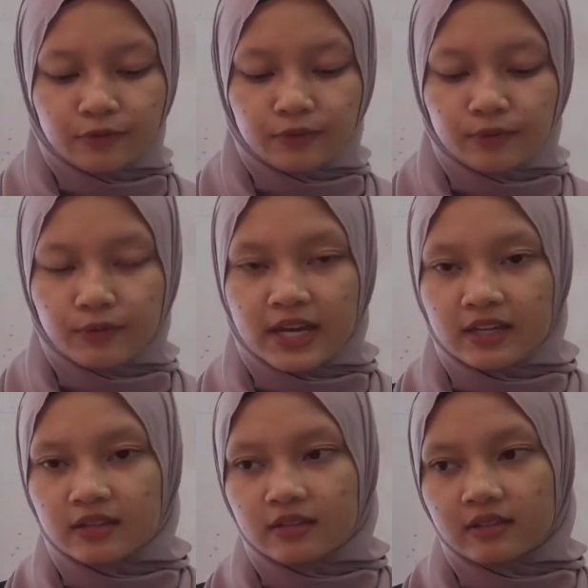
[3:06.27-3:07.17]

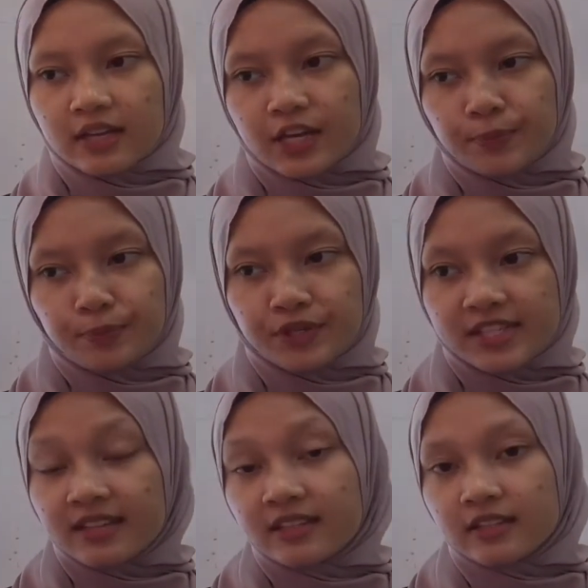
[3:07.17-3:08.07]
When they
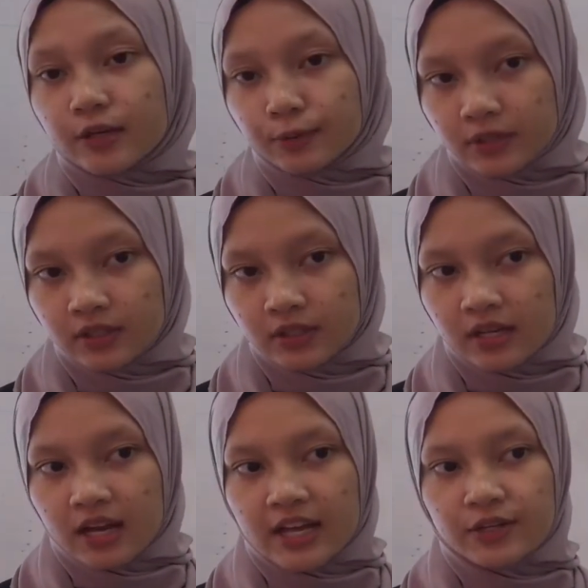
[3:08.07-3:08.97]
presenting their work,
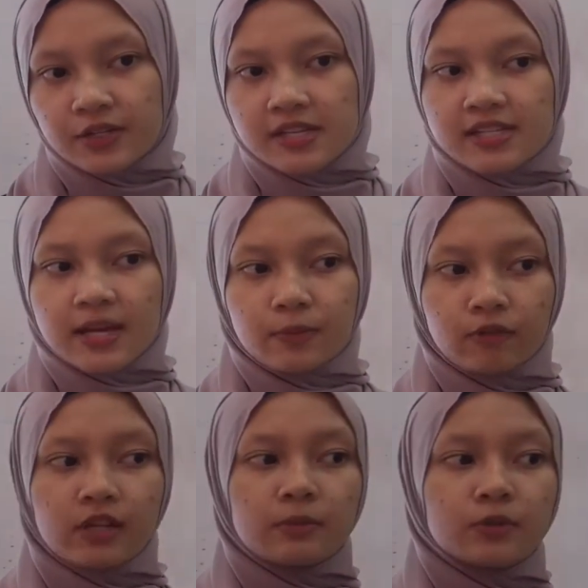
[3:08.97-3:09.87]
I noticed some
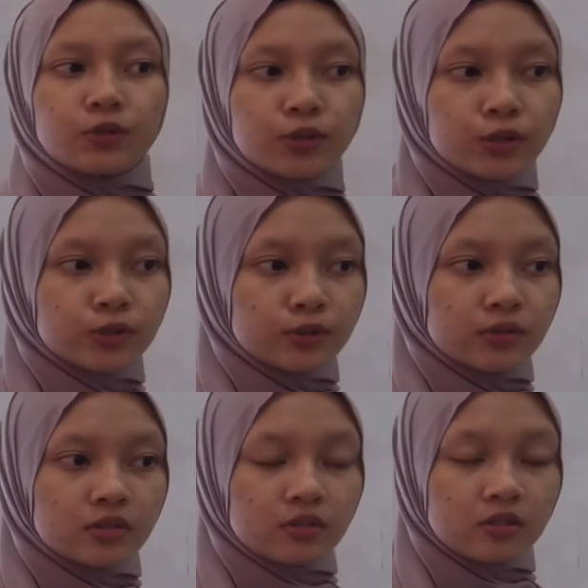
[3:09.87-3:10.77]
of them
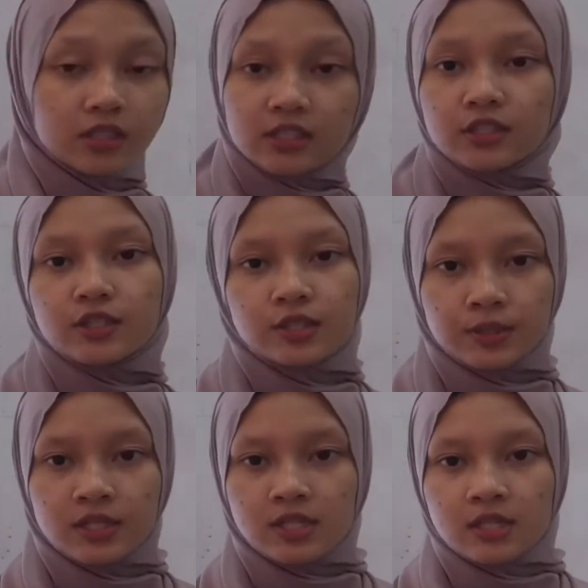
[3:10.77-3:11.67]
couldn't
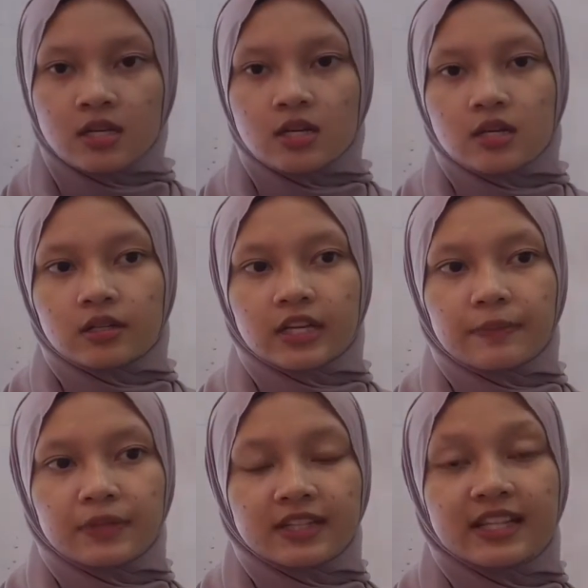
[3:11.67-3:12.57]
use
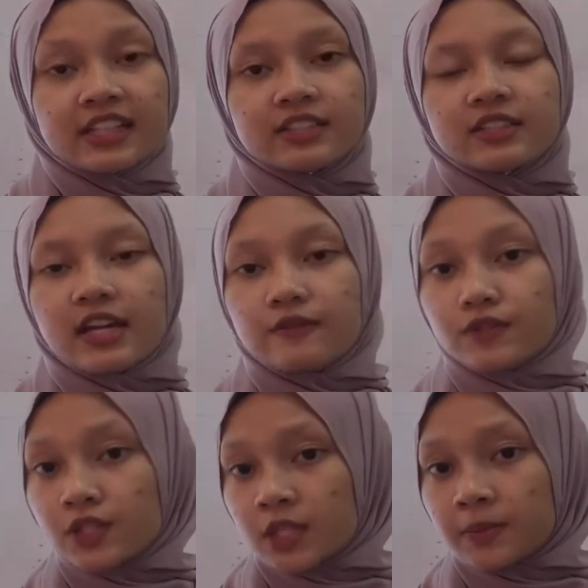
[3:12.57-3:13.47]
capital letter and full
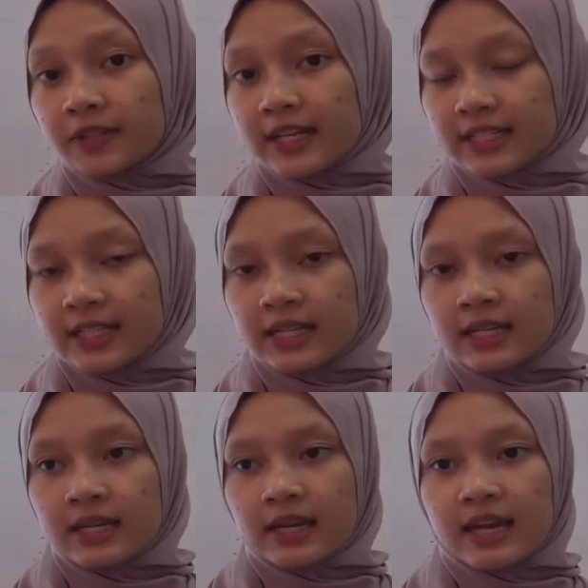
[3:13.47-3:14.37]
stop correctly,
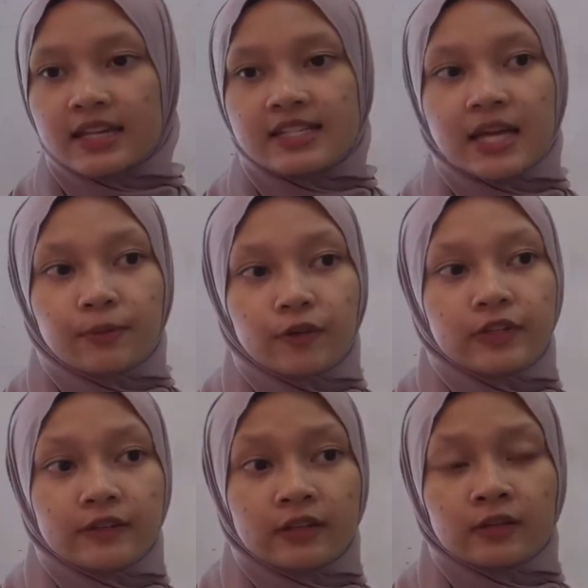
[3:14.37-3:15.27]
and some of
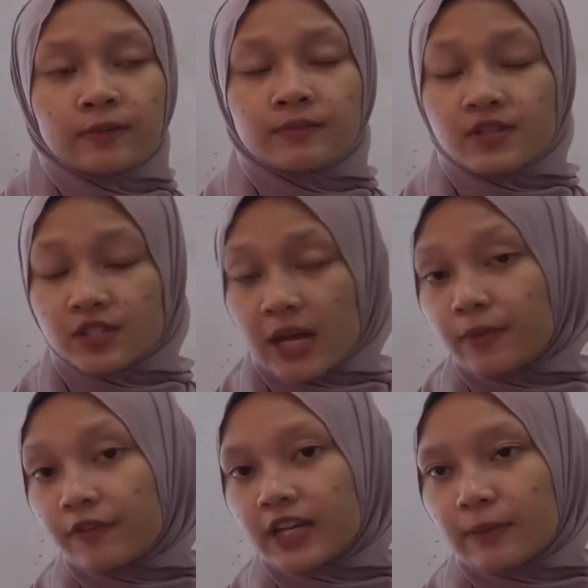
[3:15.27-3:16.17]

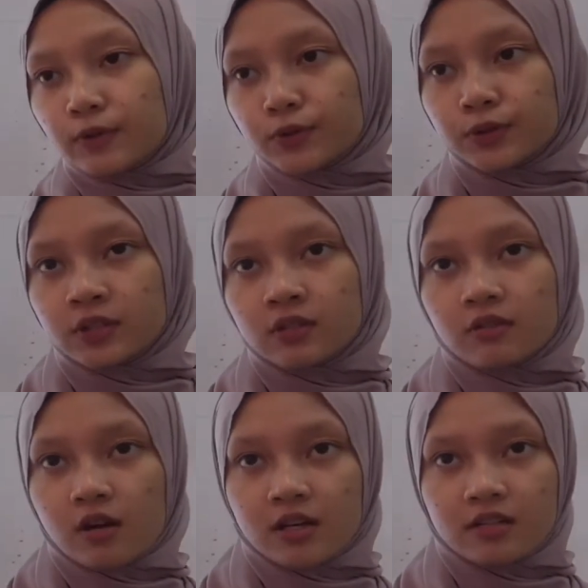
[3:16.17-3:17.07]
them could not